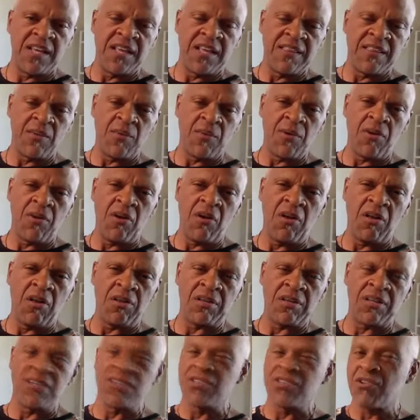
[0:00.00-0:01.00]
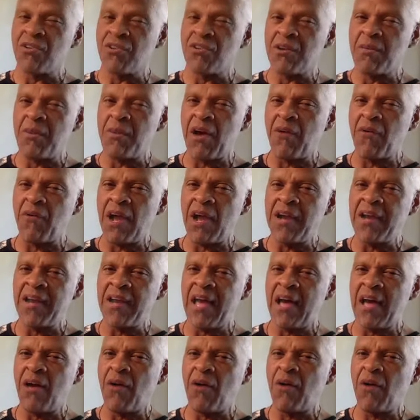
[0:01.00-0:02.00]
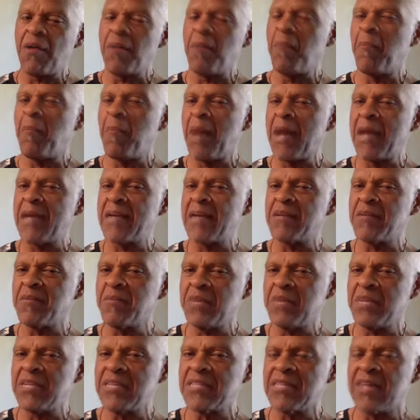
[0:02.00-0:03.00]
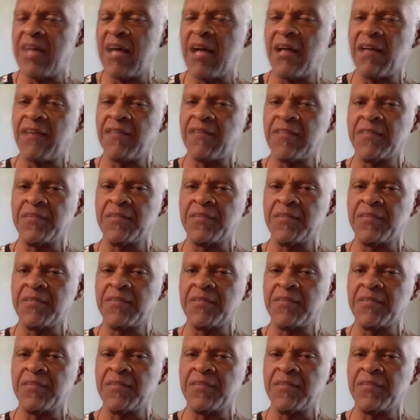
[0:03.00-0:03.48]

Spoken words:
that we're all concerned about right now might be solved.